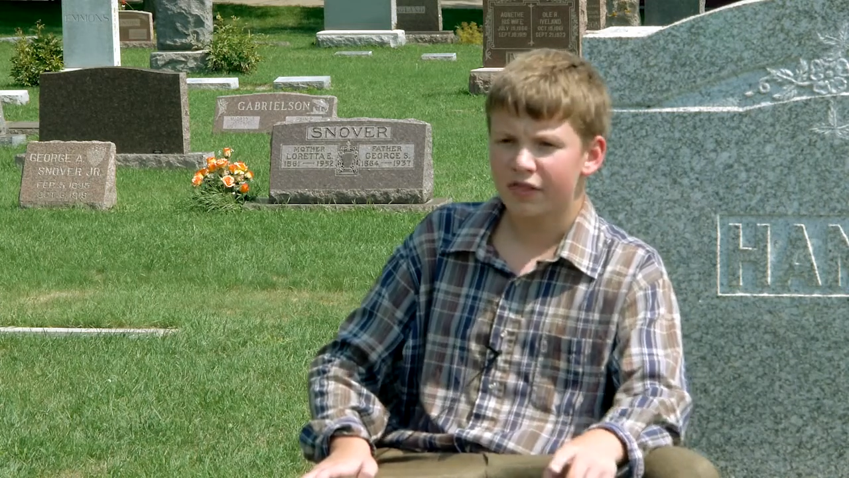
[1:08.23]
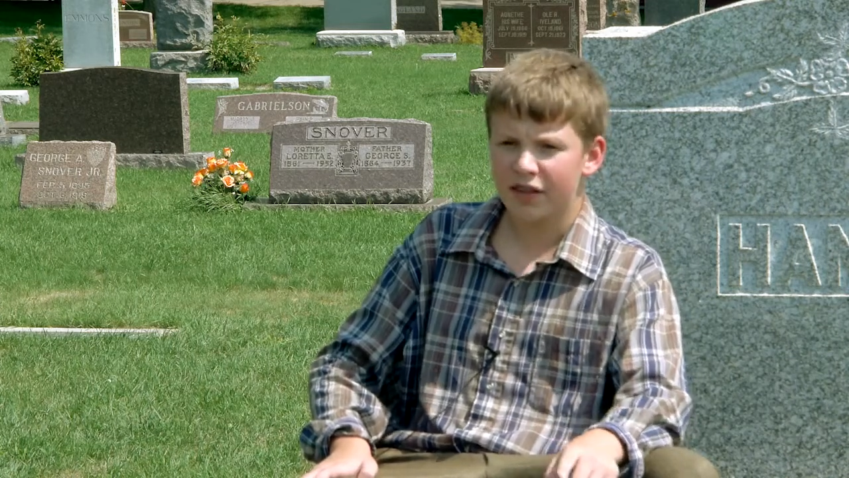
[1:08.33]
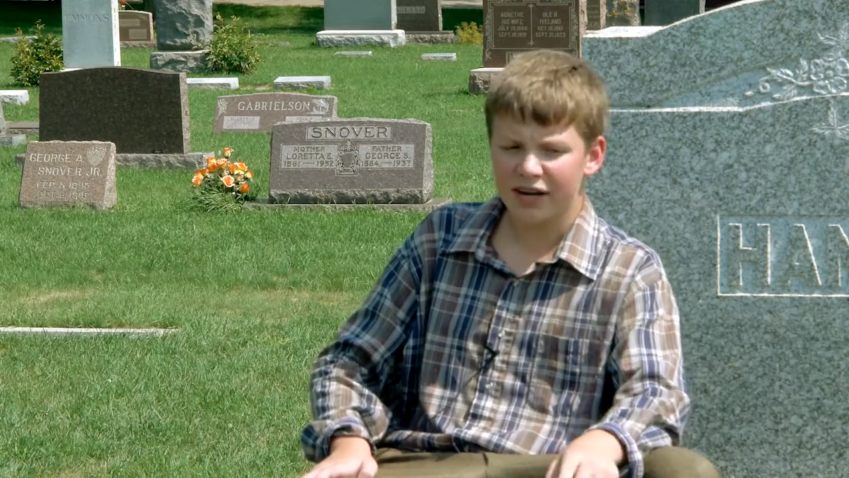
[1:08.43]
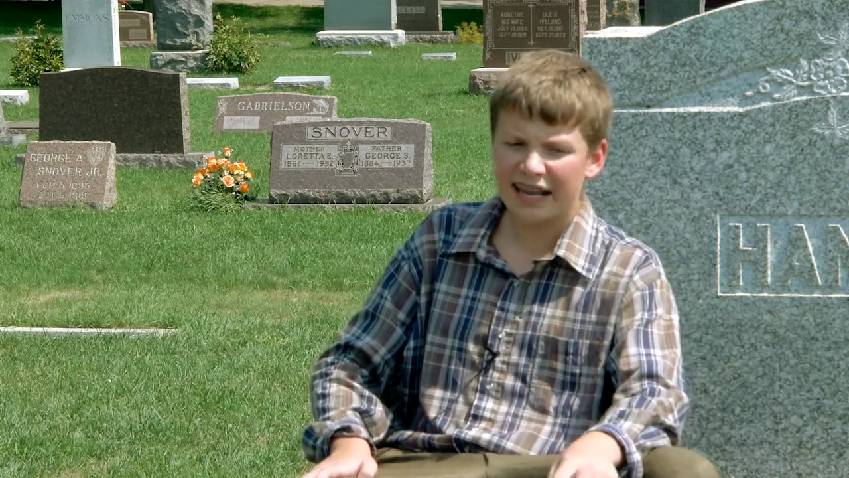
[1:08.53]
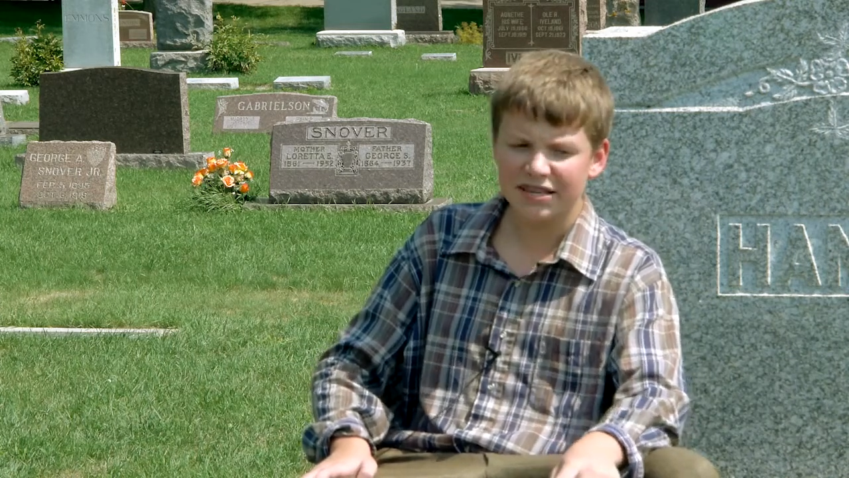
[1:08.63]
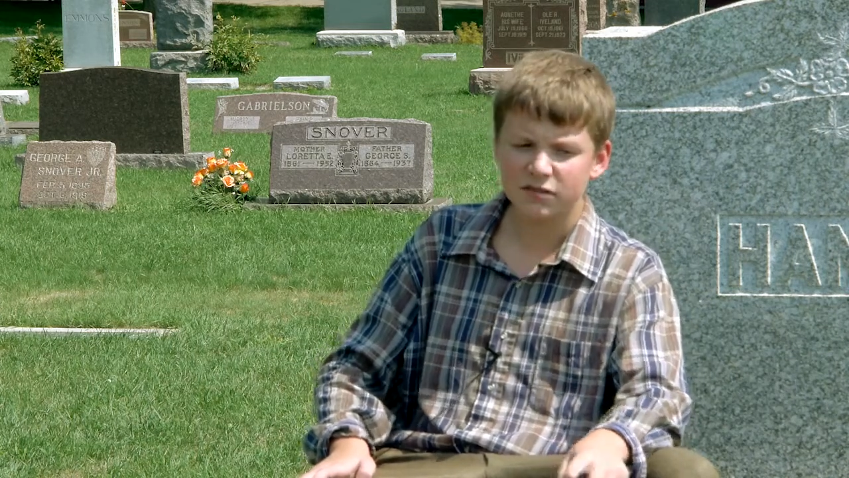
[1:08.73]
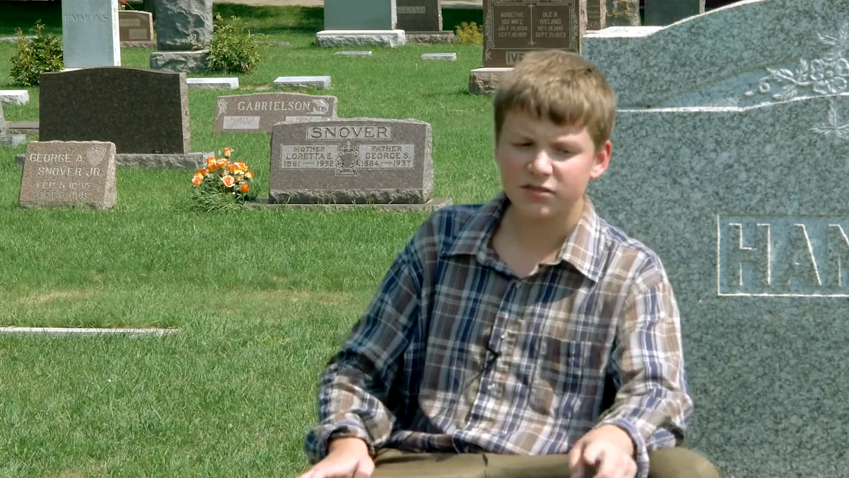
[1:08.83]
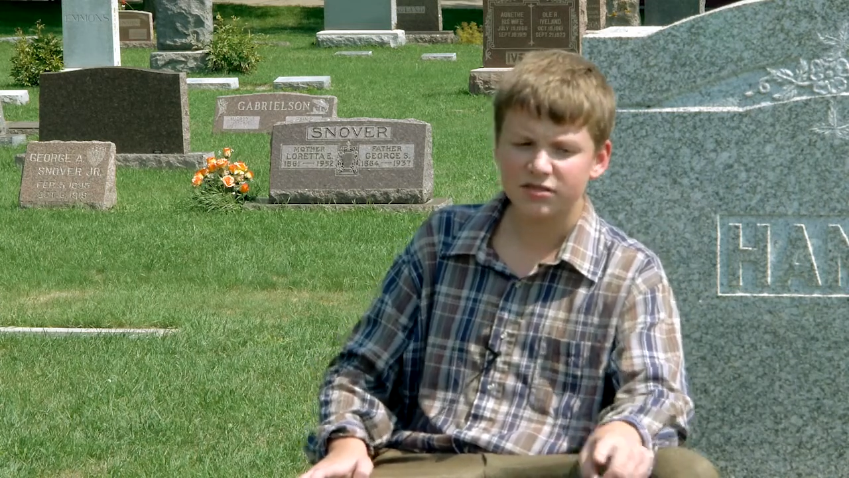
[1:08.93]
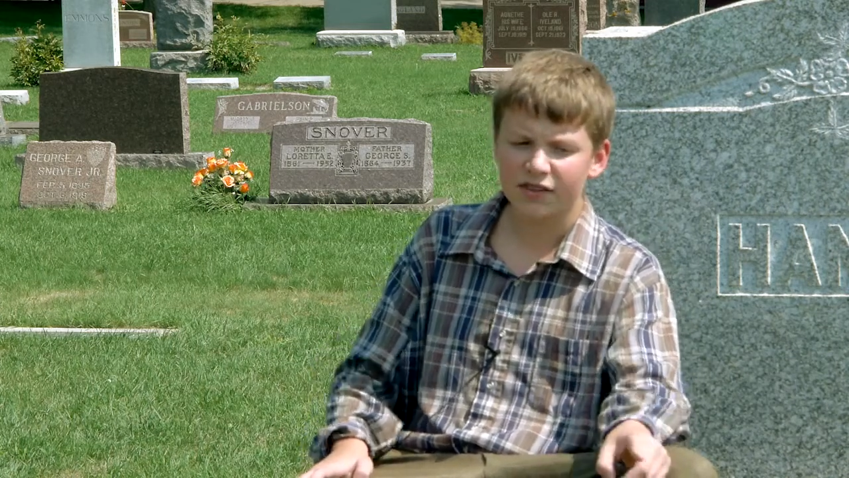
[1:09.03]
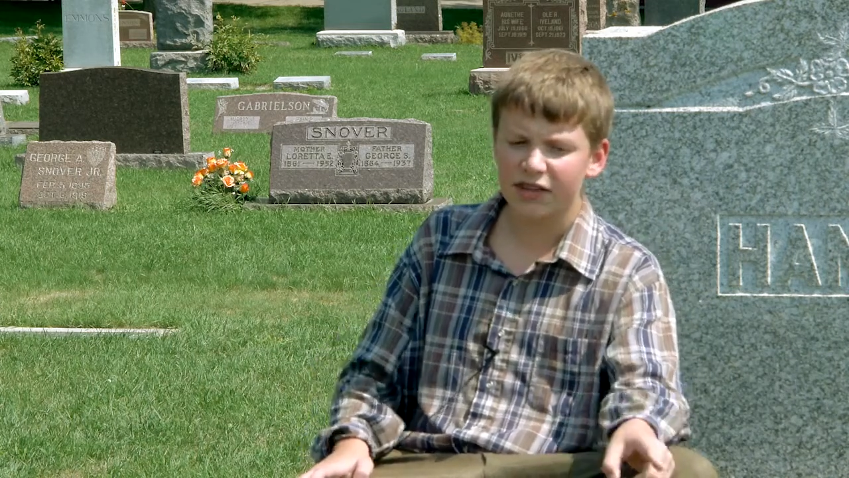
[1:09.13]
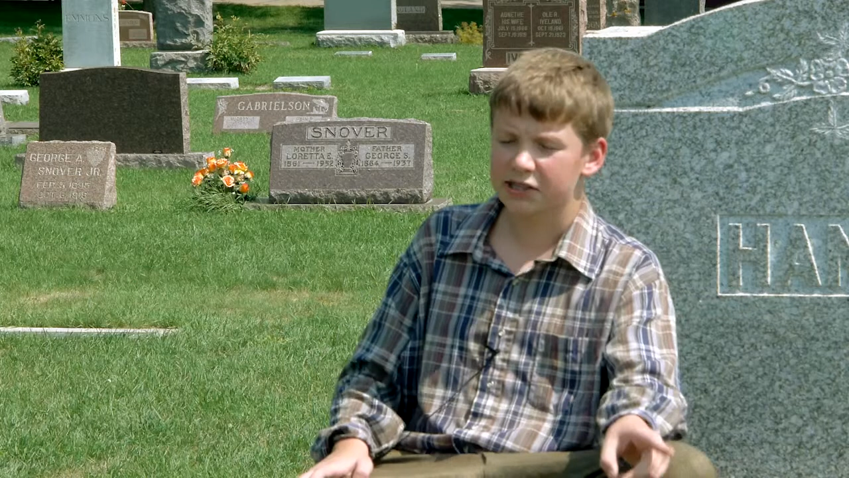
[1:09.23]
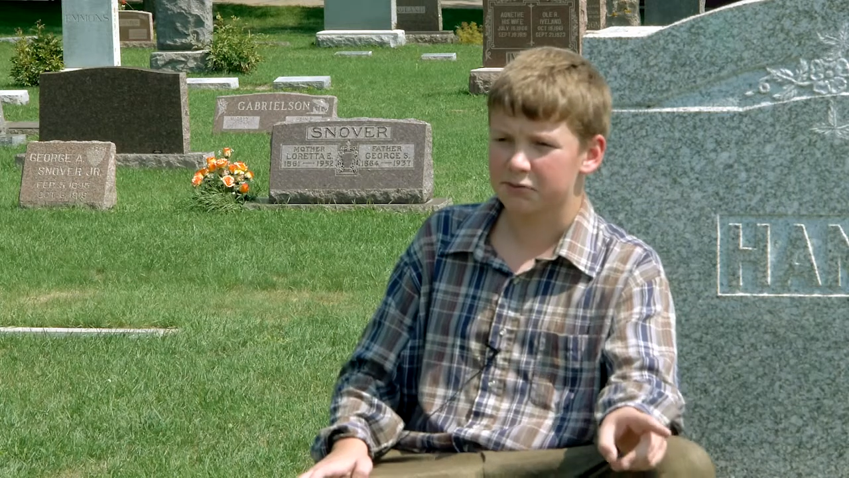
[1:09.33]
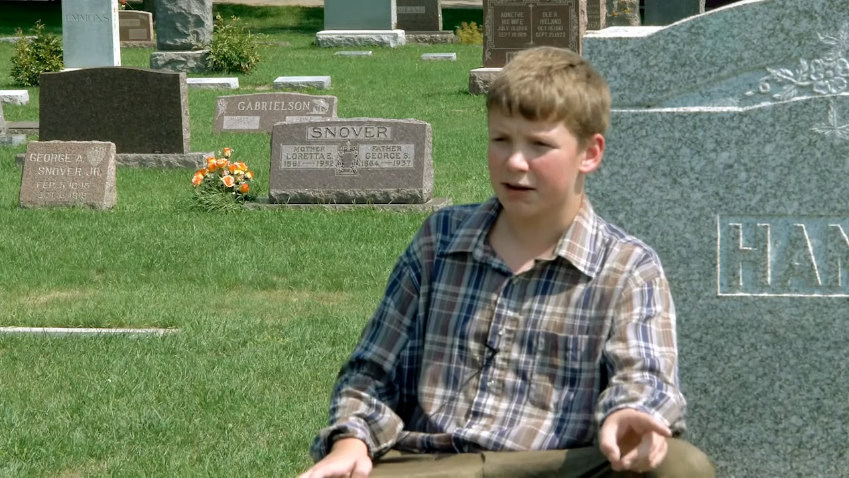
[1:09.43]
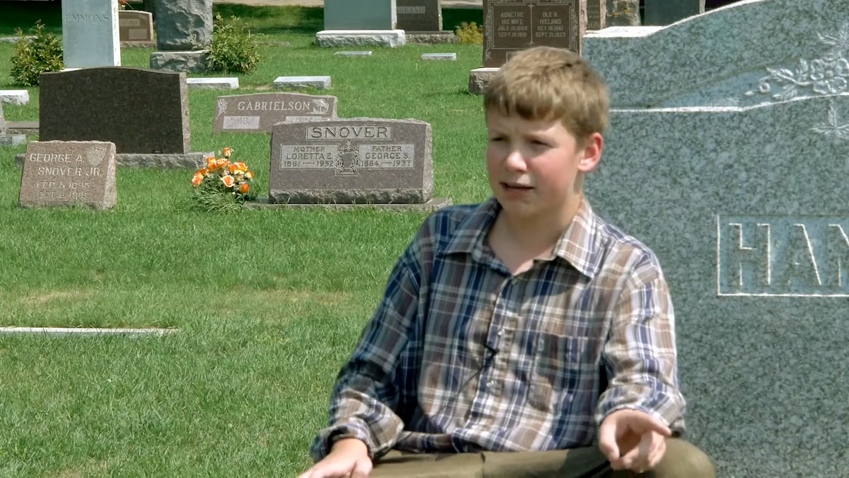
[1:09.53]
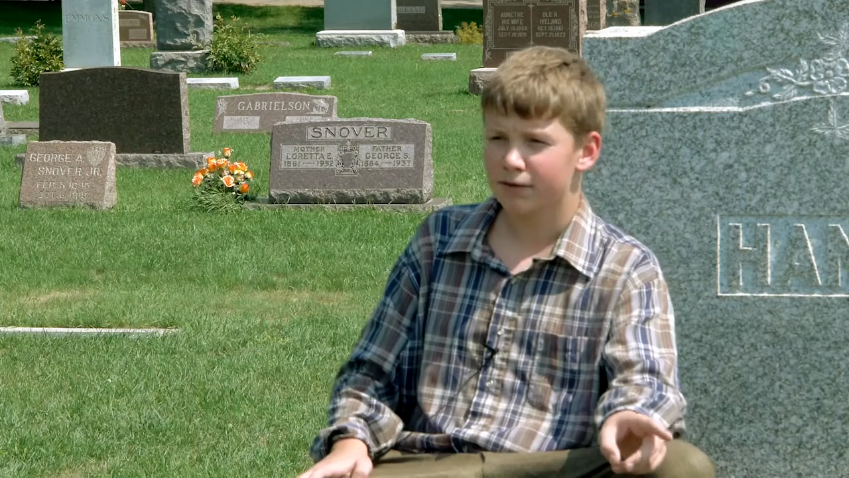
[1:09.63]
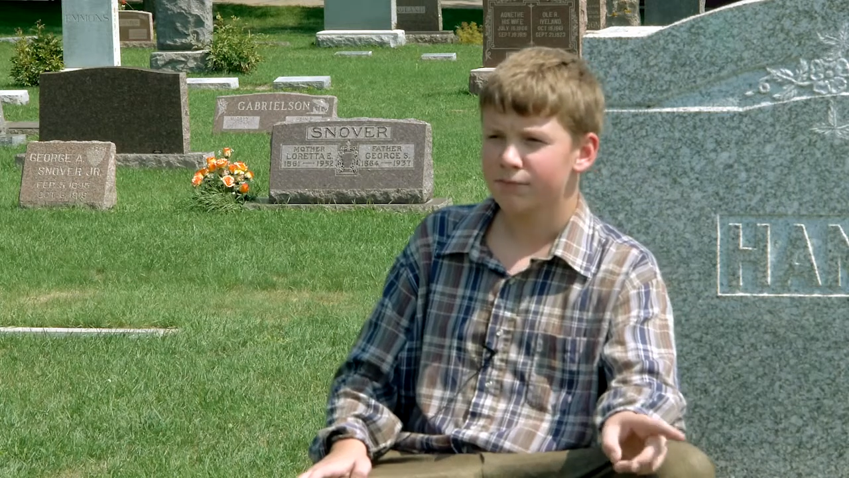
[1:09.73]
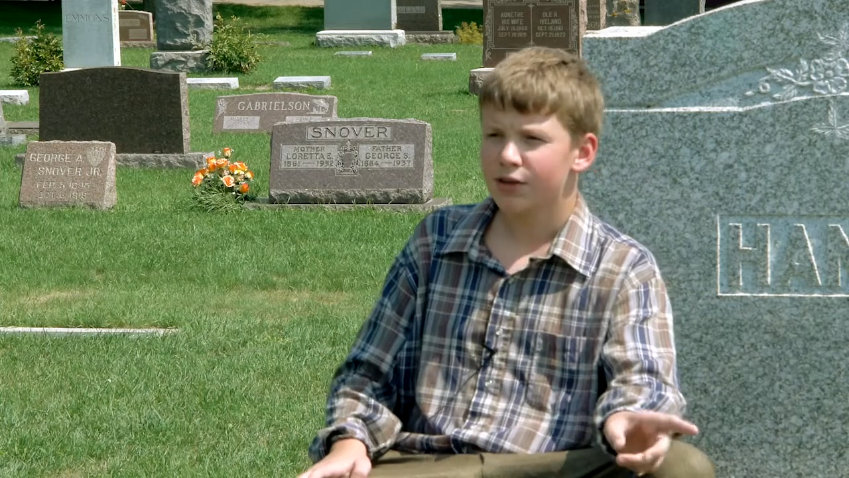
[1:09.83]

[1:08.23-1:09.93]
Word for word: then Hazel's, then Lorraine,